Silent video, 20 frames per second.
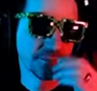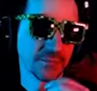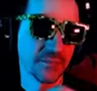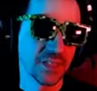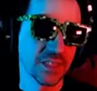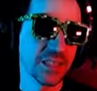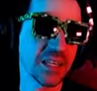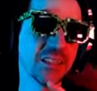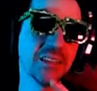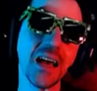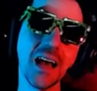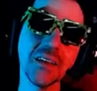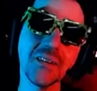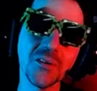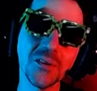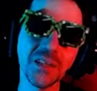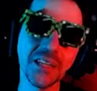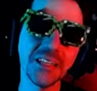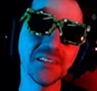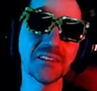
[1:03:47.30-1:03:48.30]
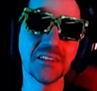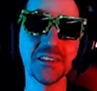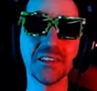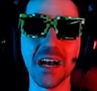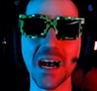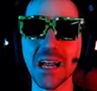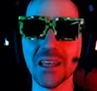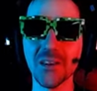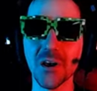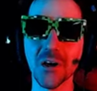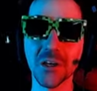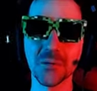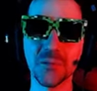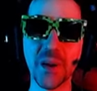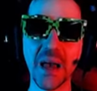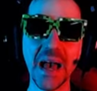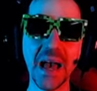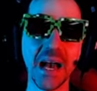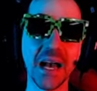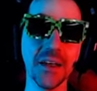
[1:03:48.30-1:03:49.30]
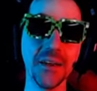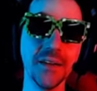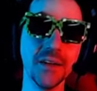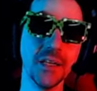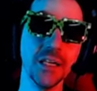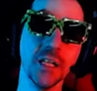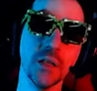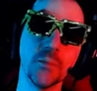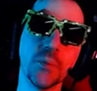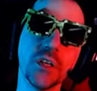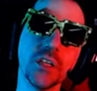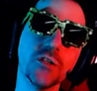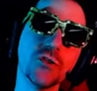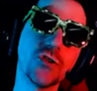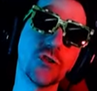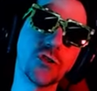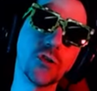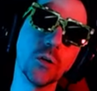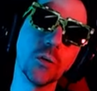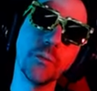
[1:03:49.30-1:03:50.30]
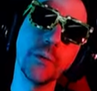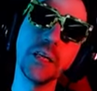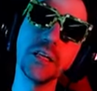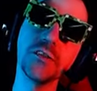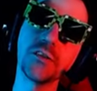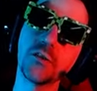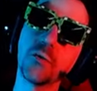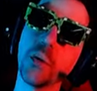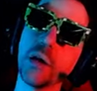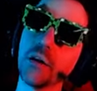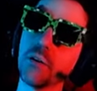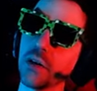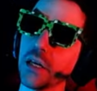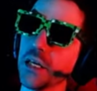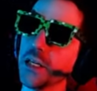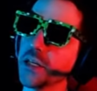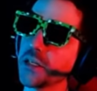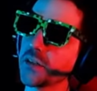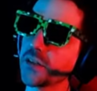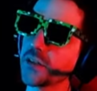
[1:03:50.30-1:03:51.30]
Like, not only is the dialogue bad, but in so many Square Enix